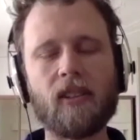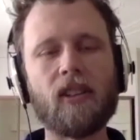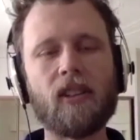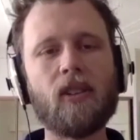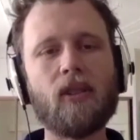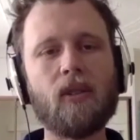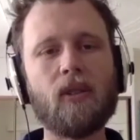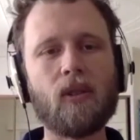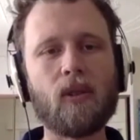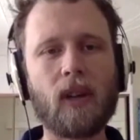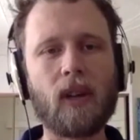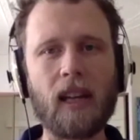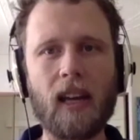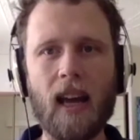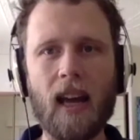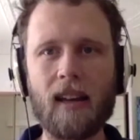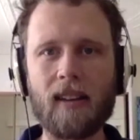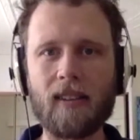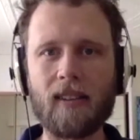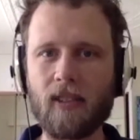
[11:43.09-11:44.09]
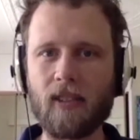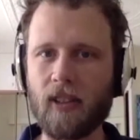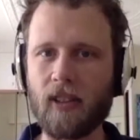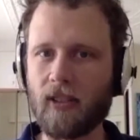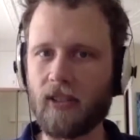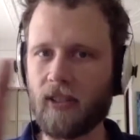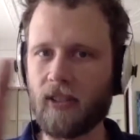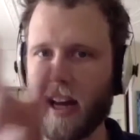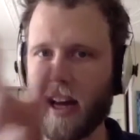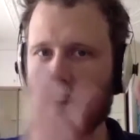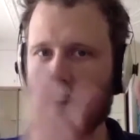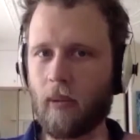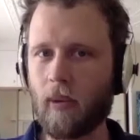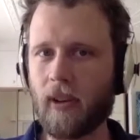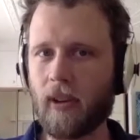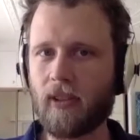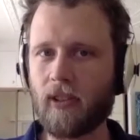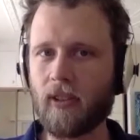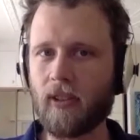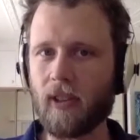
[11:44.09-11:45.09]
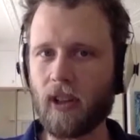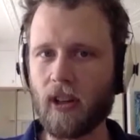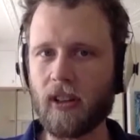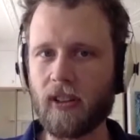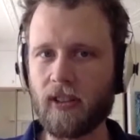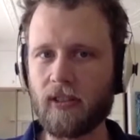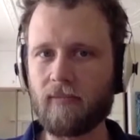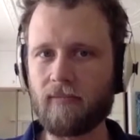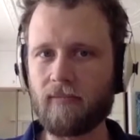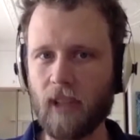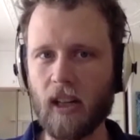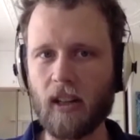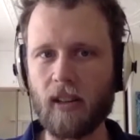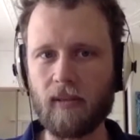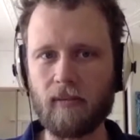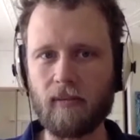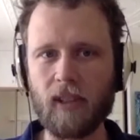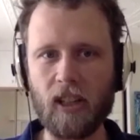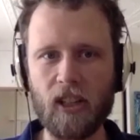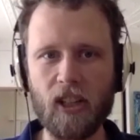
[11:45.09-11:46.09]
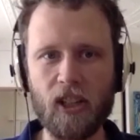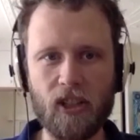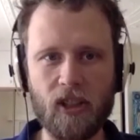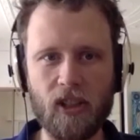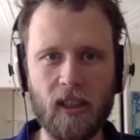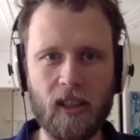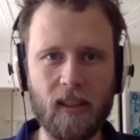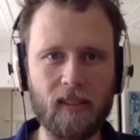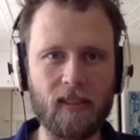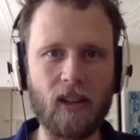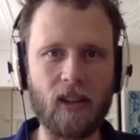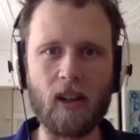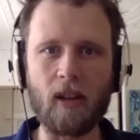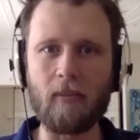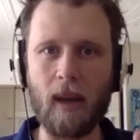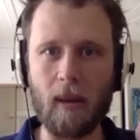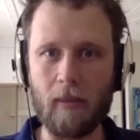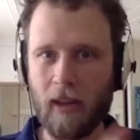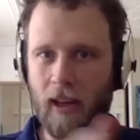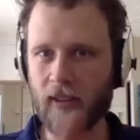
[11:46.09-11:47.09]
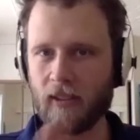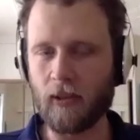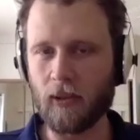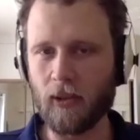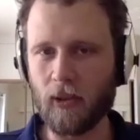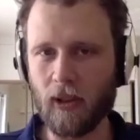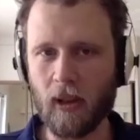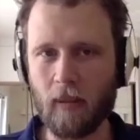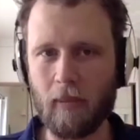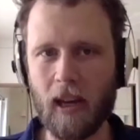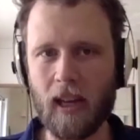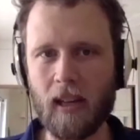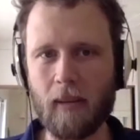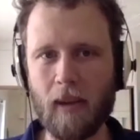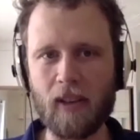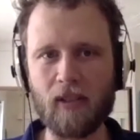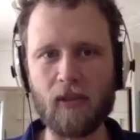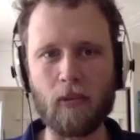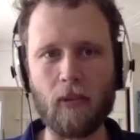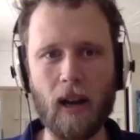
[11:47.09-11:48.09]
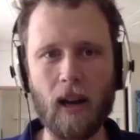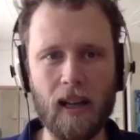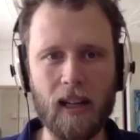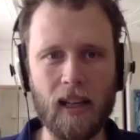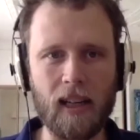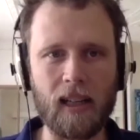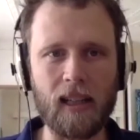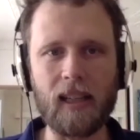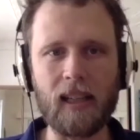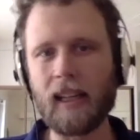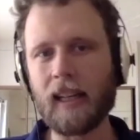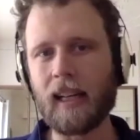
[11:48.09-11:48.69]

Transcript: Are you looking at you start with sort of a lot of conditioning, so maybe as you were talking about your mass running,